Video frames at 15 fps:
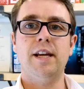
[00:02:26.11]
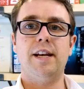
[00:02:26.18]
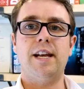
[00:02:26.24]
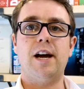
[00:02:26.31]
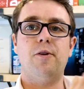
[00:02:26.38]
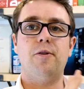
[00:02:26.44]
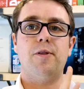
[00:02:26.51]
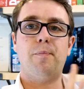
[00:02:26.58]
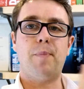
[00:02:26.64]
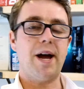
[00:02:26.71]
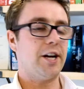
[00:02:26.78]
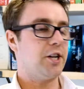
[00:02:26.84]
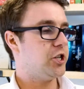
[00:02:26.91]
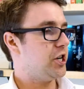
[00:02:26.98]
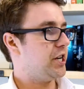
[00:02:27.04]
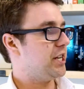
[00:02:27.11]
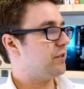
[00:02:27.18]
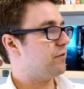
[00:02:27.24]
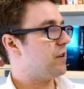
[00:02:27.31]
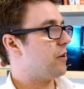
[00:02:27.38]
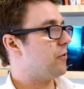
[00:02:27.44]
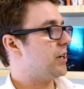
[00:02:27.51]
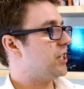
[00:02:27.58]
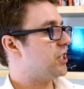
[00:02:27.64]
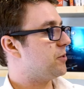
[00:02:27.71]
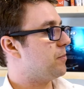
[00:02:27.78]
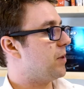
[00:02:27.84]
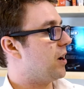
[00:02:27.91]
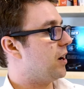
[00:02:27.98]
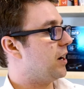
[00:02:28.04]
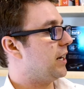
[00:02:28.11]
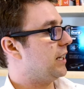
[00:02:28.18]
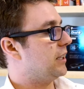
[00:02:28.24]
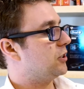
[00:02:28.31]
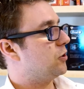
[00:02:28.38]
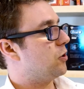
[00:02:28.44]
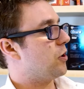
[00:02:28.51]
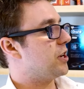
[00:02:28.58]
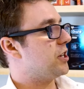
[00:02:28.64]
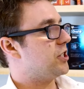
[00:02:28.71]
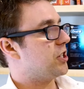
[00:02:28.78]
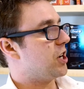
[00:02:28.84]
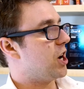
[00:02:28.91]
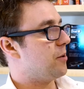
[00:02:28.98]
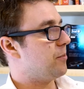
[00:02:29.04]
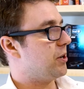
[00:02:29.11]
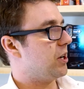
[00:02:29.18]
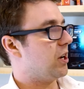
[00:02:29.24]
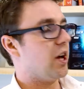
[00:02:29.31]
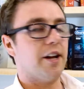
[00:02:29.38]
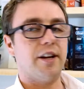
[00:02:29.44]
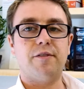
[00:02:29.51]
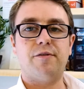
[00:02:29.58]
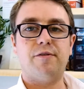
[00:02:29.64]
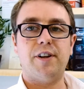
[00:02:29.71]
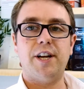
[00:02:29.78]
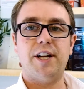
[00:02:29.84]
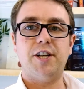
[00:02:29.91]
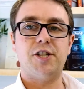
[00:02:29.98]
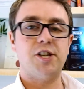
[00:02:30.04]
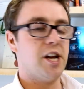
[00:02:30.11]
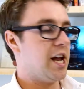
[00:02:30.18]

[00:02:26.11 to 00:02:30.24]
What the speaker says: Now, the packaging is very smart. It's got a diamond-like finish